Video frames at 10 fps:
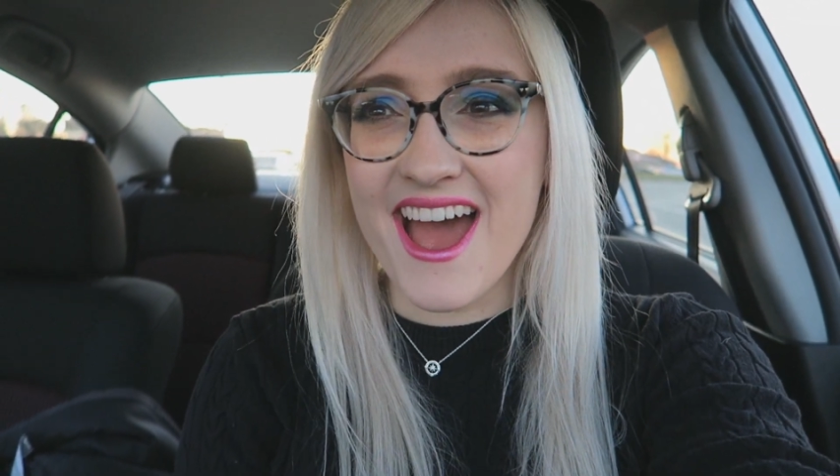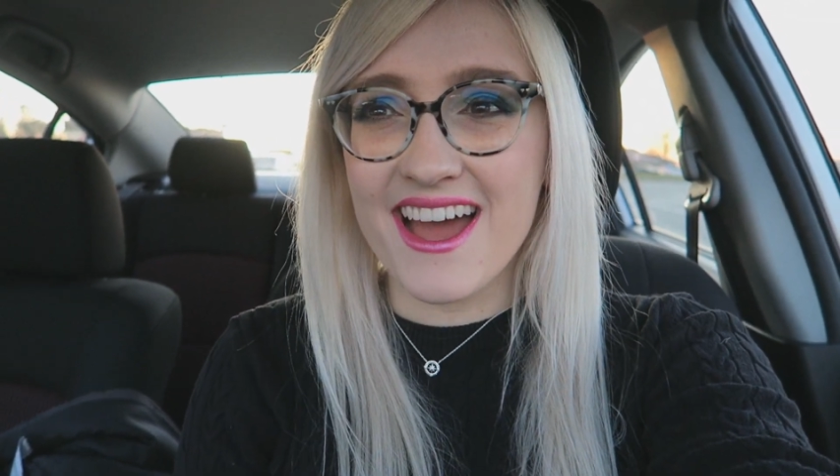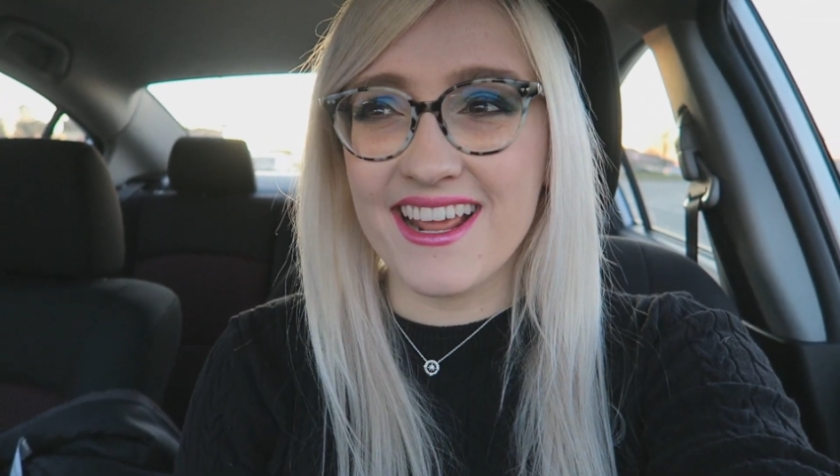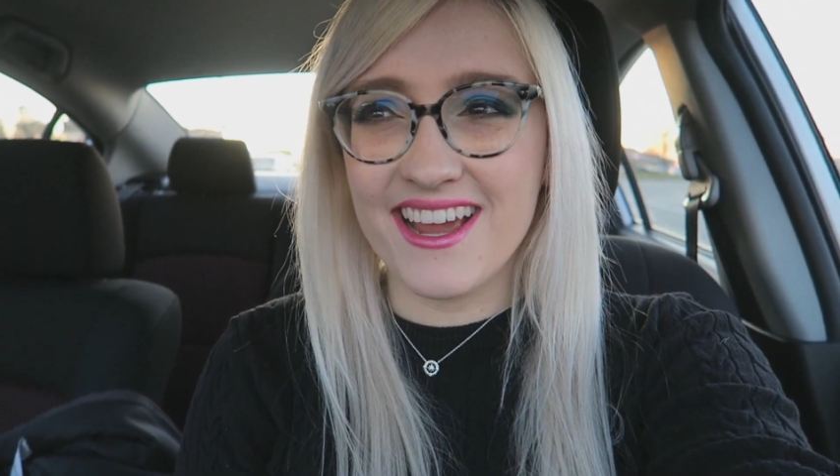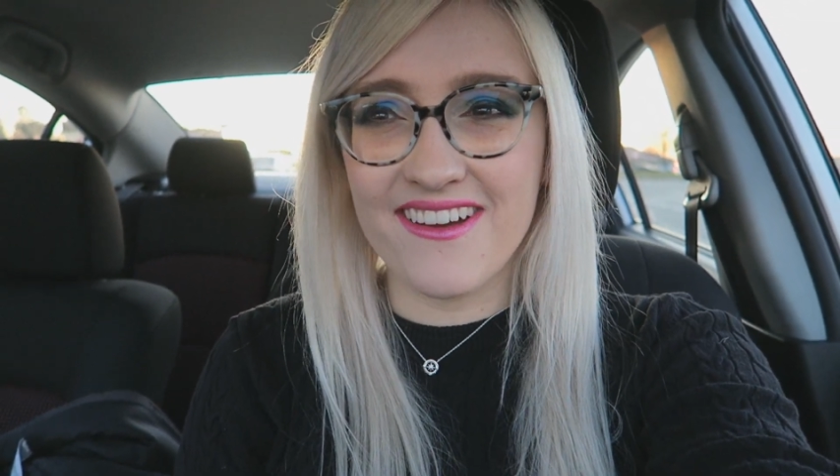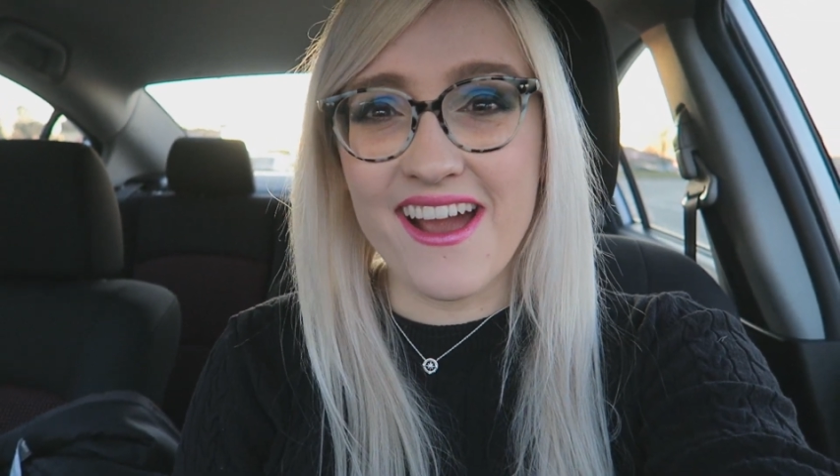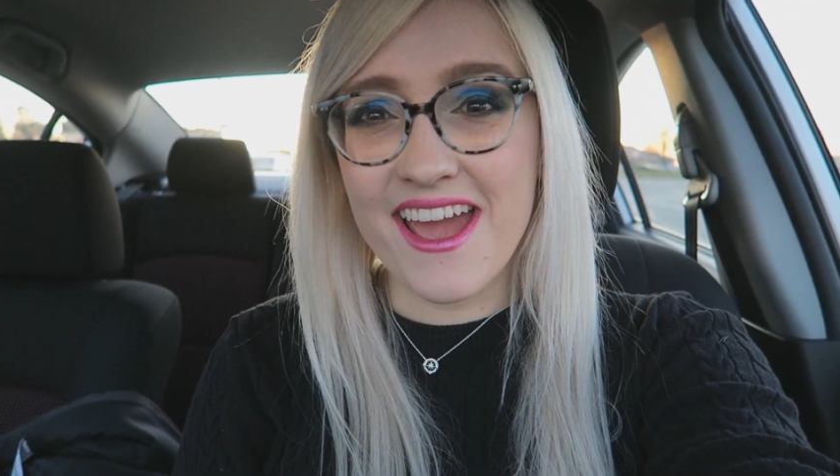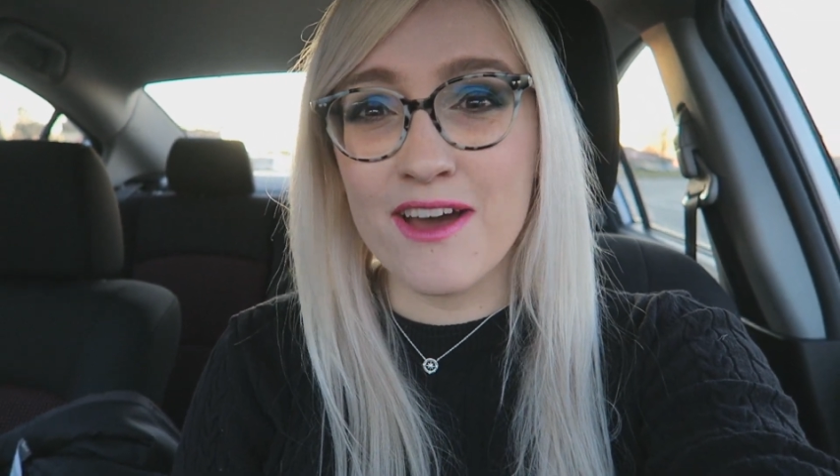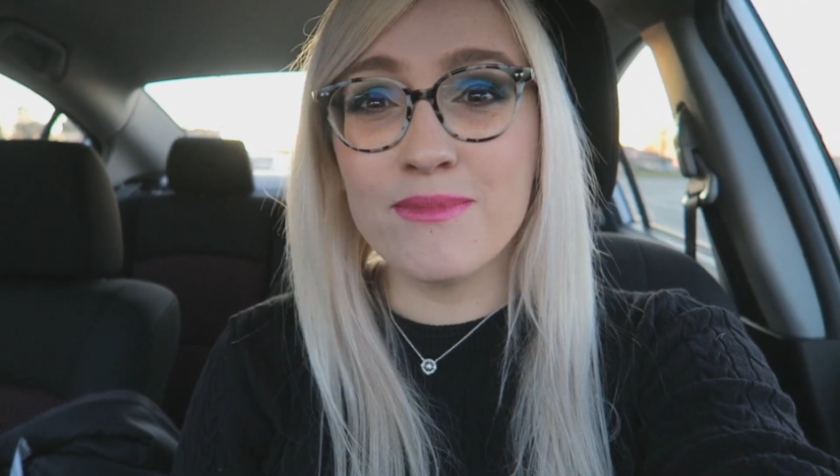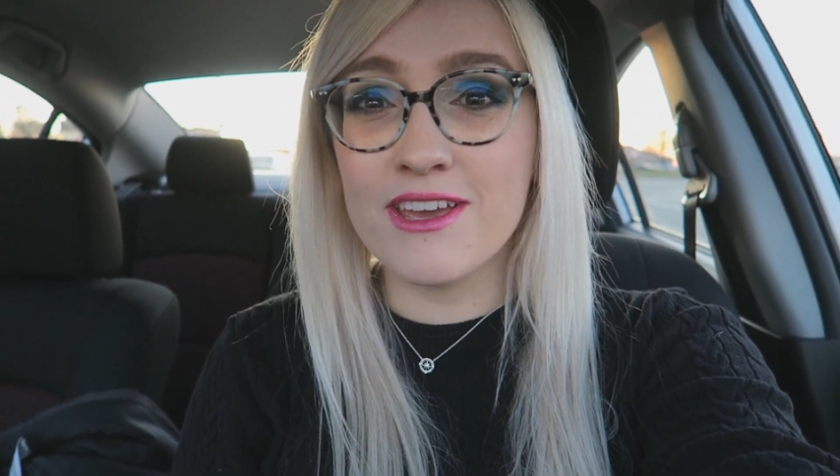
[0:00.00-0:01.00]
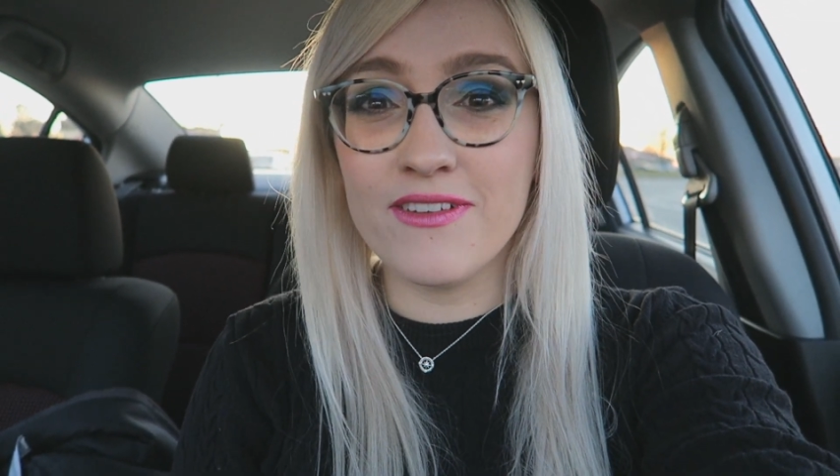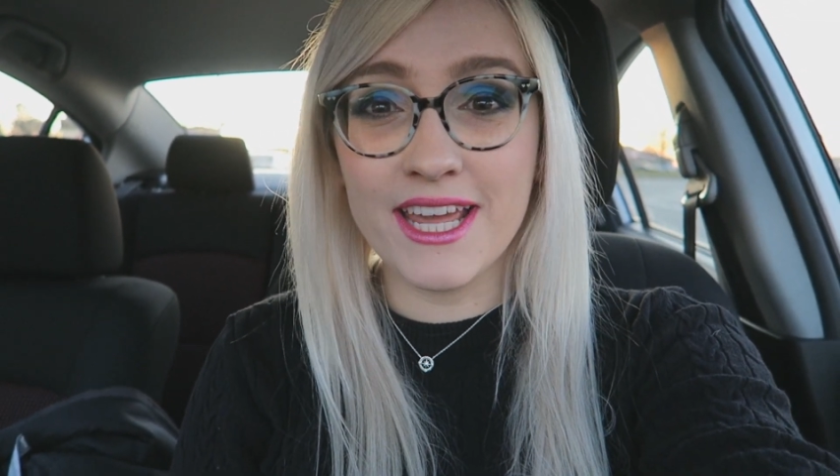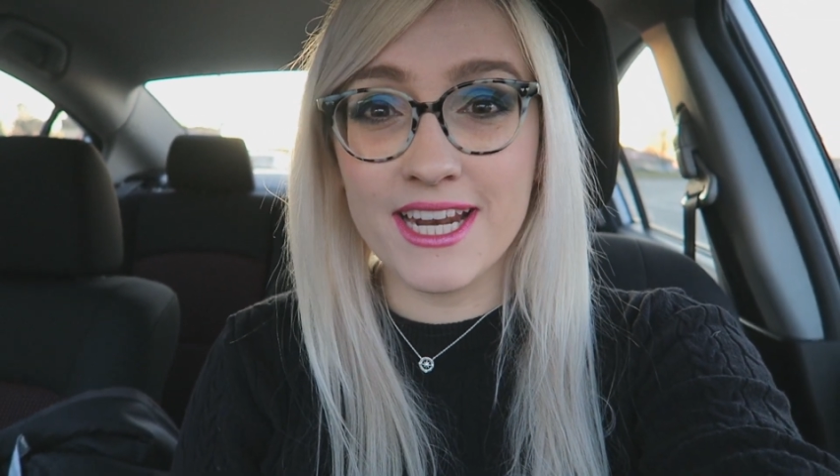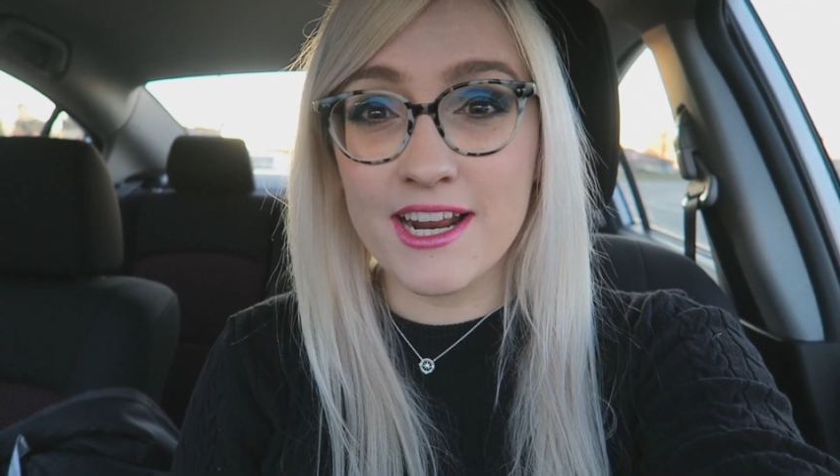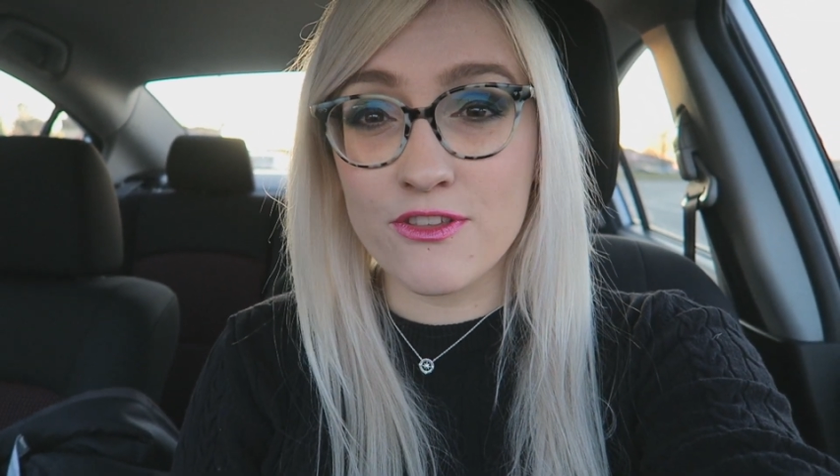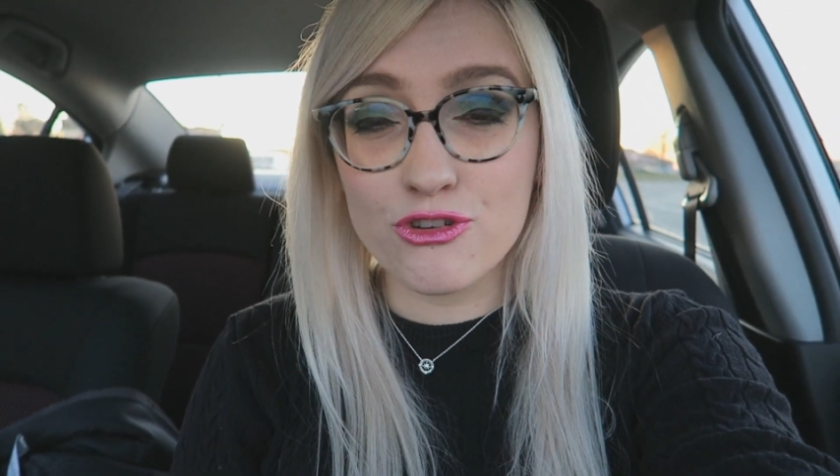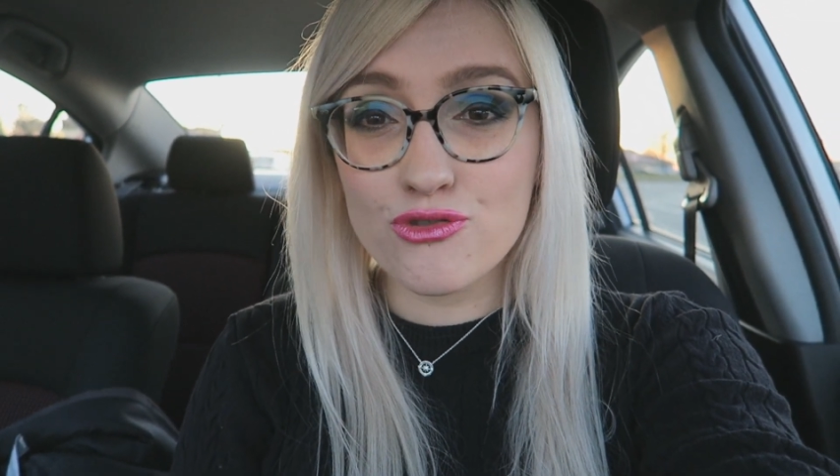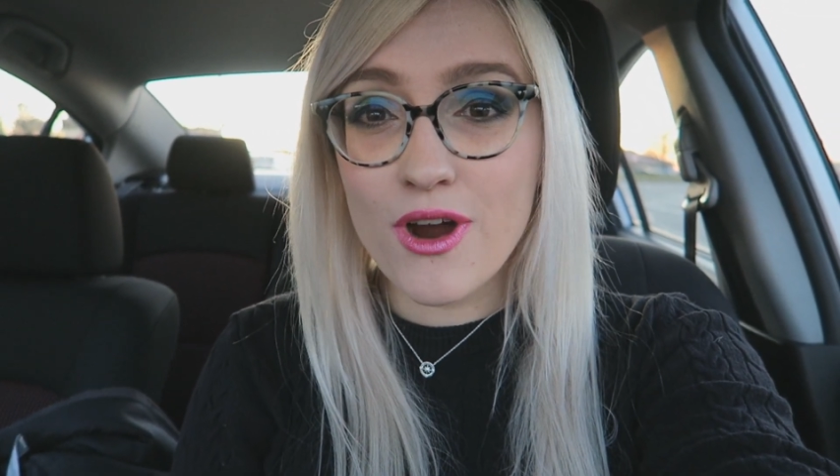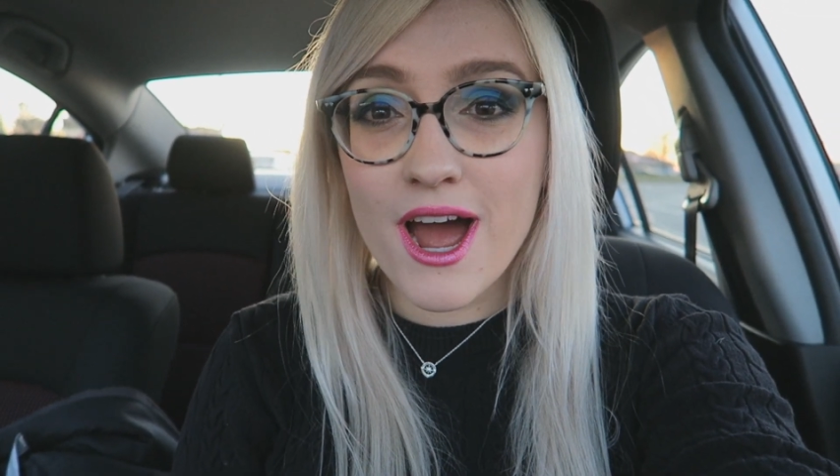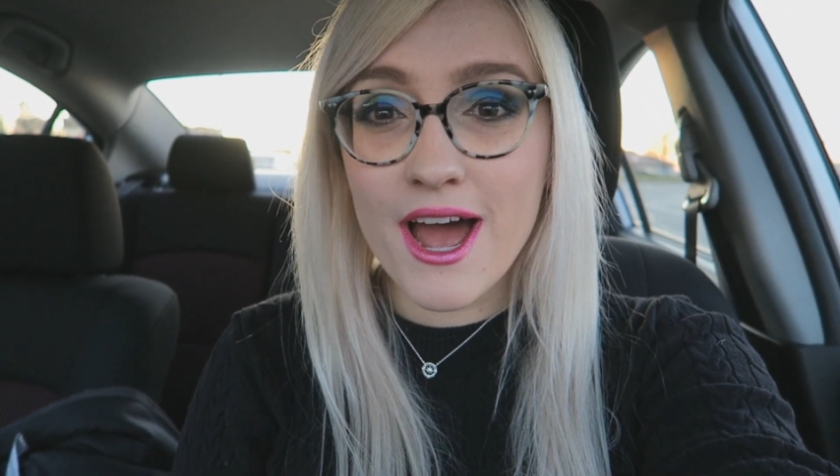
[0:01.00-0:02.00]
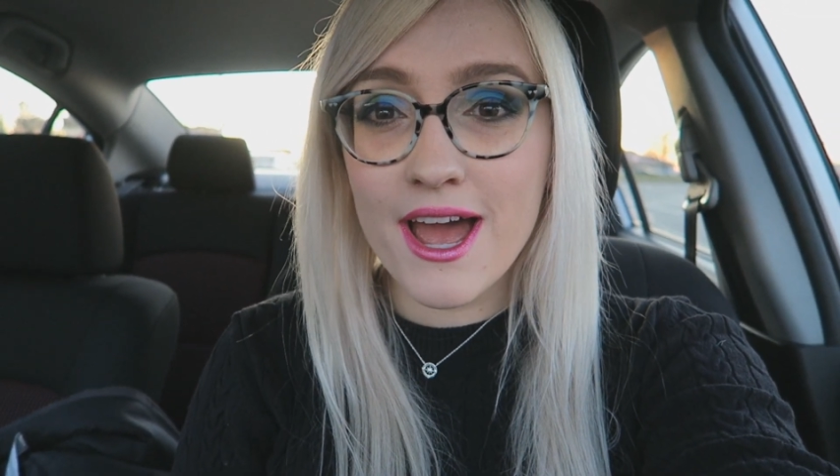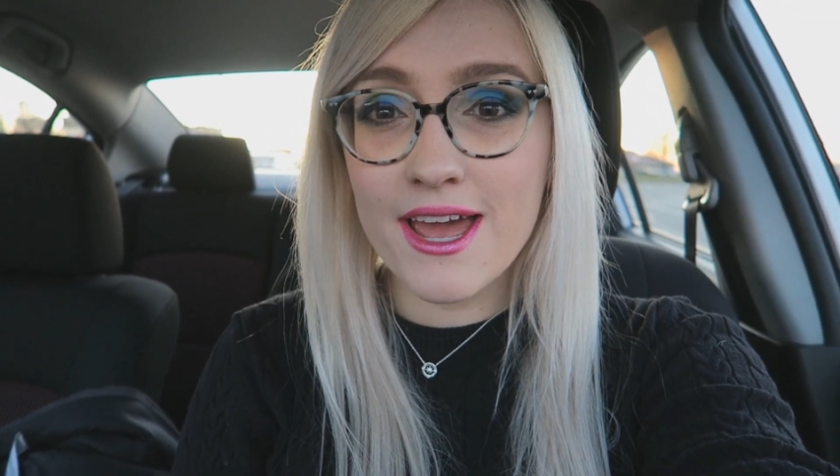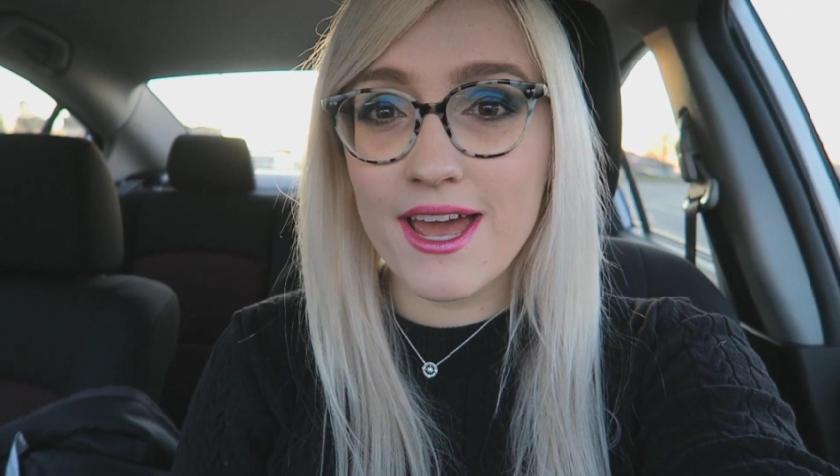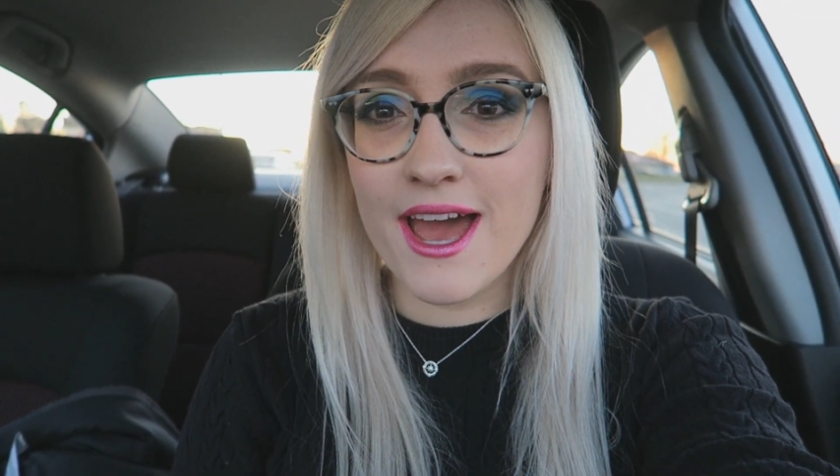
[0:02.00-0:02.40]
and here I am giving it another try